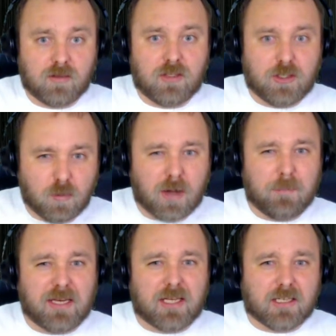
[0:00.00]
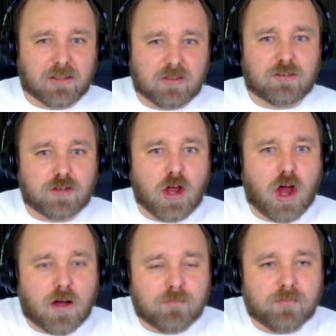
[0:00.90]
you know what I mean, like it's
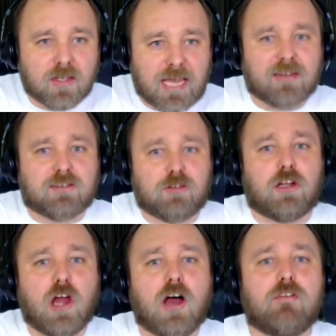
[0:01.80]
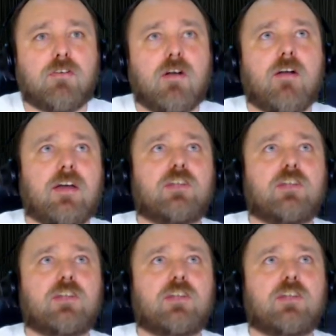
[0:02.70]
not, yes there's a lot of